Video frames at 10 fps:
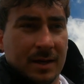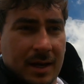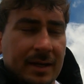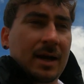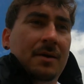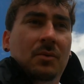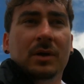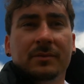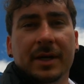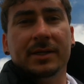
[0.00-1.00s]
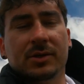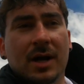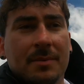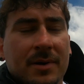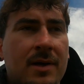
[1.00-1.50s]
I got 1
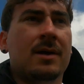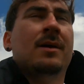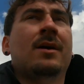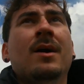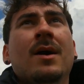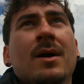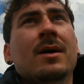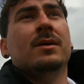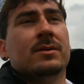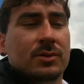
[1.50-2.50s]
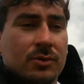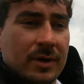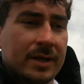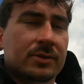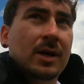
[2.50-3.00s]
raindrop, 2
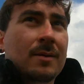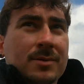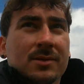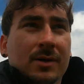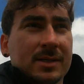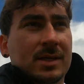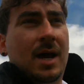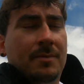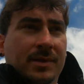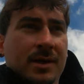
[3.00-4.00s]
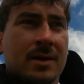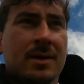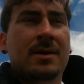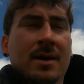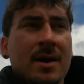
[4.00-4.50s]
raindrops, so I stopped,
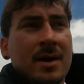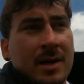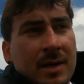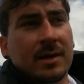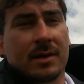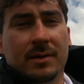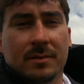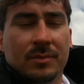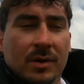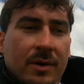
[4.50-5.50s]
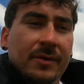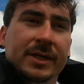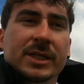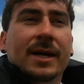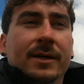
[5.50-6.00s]
put my
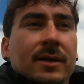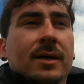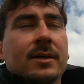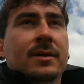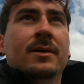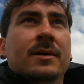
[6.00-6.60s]
rain jacket on,